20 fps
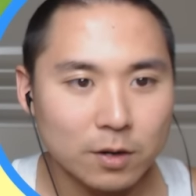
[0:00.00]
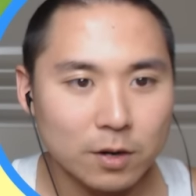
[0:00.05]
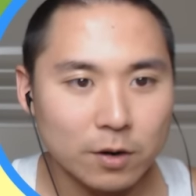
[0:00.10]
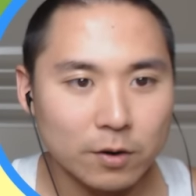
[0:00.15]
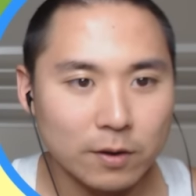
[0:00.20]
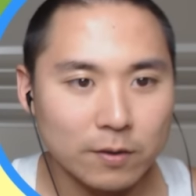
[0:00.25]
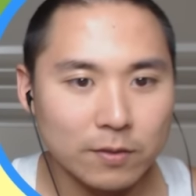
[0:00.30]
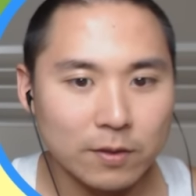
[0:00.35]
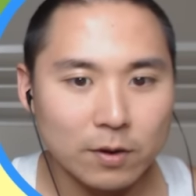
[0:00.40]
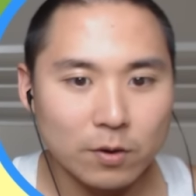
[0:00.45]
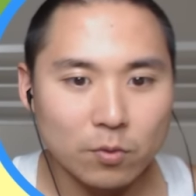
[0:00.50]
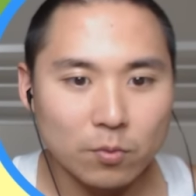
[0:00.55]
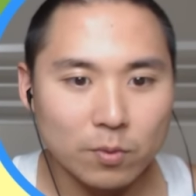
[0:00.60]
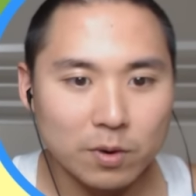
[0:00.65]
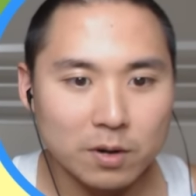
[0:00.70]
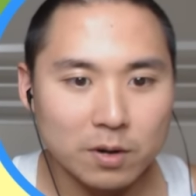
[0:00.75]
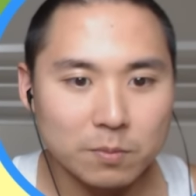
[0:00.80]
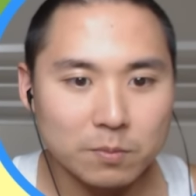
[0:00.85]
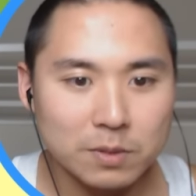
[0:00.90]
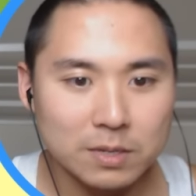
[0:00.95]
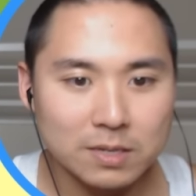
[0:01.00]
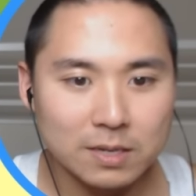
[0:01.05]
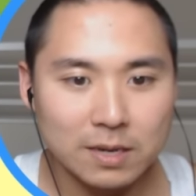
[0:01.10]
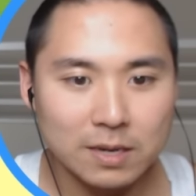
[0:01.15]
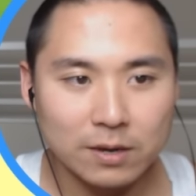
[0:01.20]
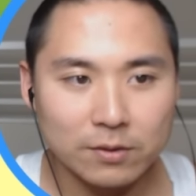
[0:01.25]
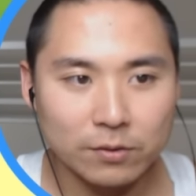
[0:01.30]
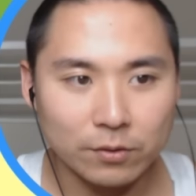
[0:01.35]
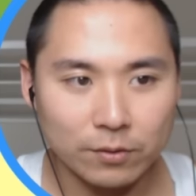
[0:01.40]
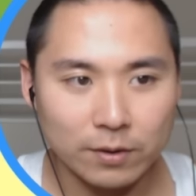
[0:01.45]
Okay, they don't want to be
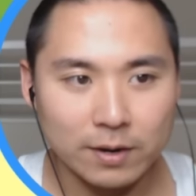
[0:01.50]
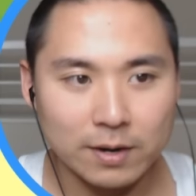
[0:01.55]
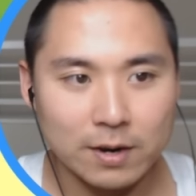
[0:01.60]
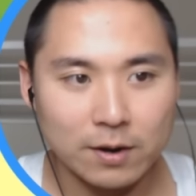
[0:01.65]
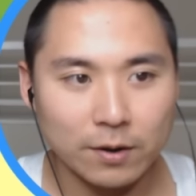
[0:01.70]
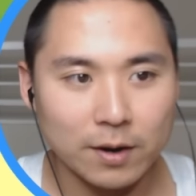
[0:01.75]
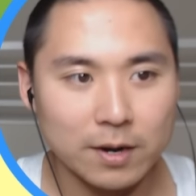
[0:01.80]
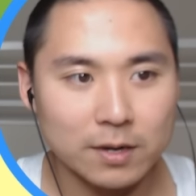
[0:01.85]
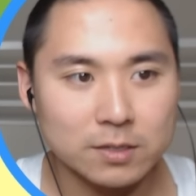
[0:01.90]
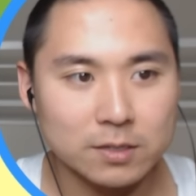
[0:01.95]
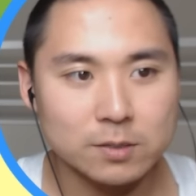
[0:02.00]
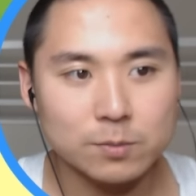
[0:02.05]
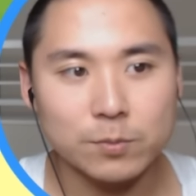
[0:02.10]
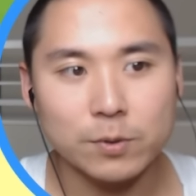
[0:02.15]
together right now, guys.